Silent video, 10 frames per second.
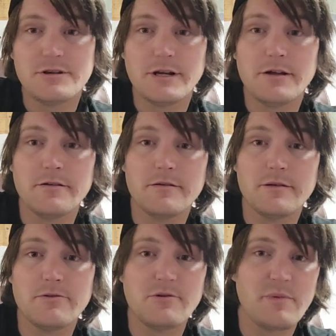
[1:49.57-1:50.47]

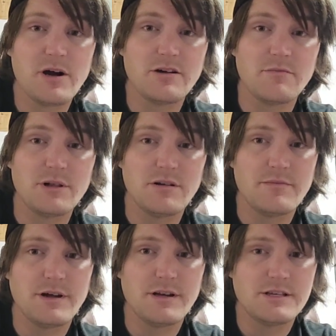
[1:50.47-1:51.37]
particularly remarkable
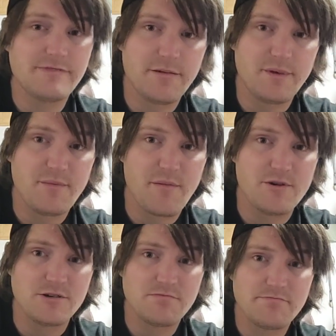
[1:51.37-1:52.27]
among its family
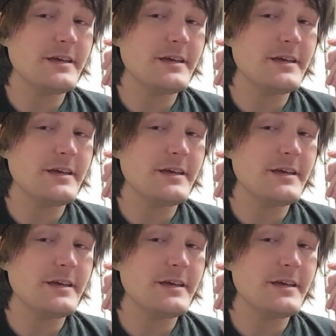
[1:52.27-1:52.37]
members.